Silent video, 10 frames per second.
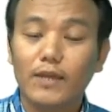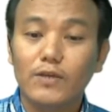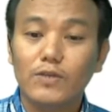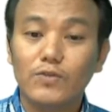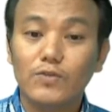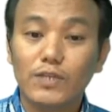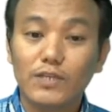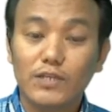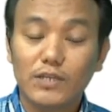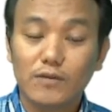So such
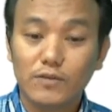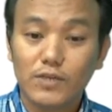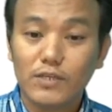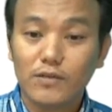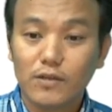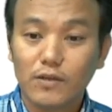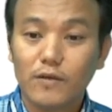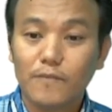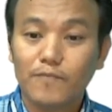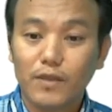a
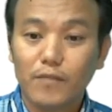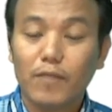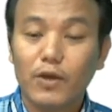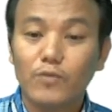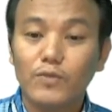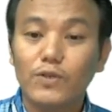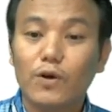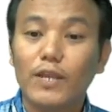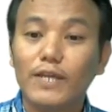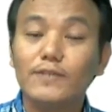biome is called
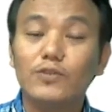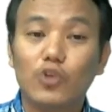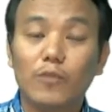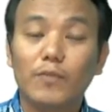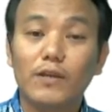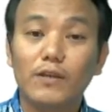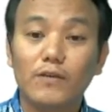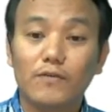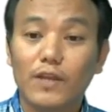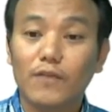as tropical
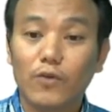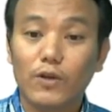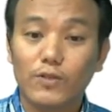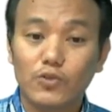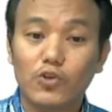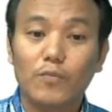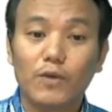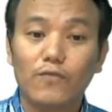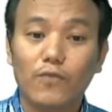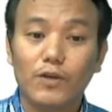rainforest or tropical
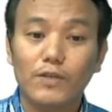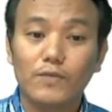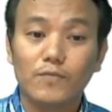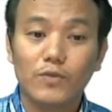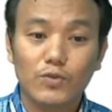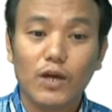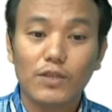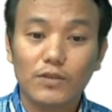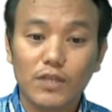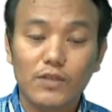forest. So other
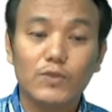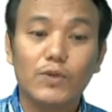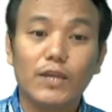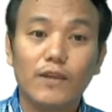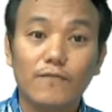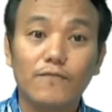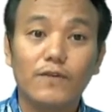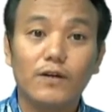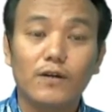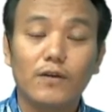things you can infer
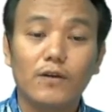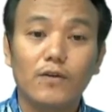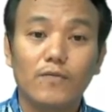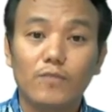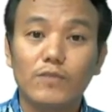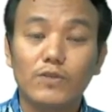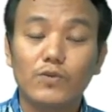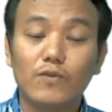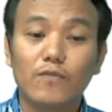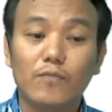from these two
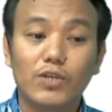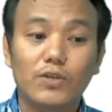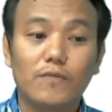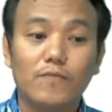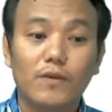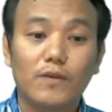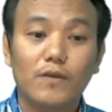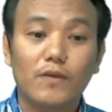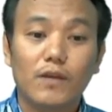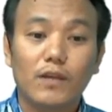information,
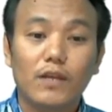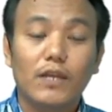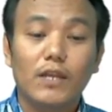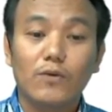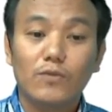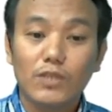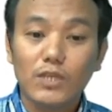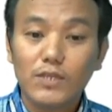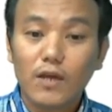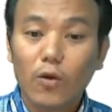right? Now these
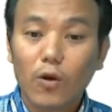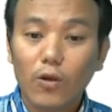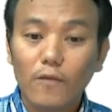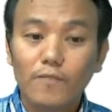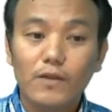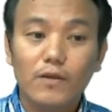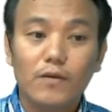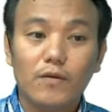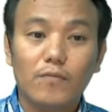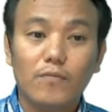are all
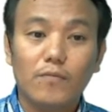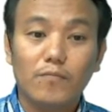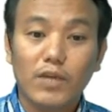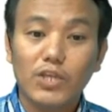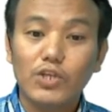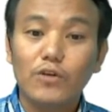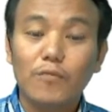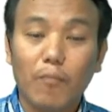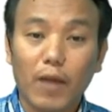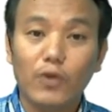major
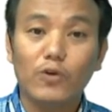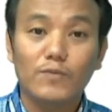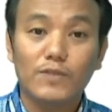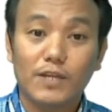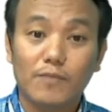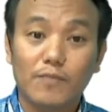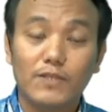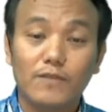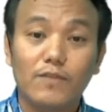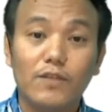biomes that are
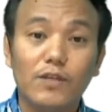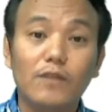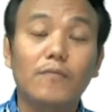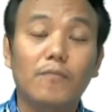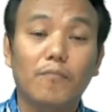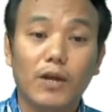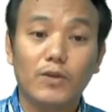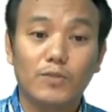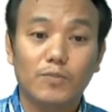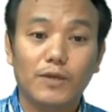present within the biosphere.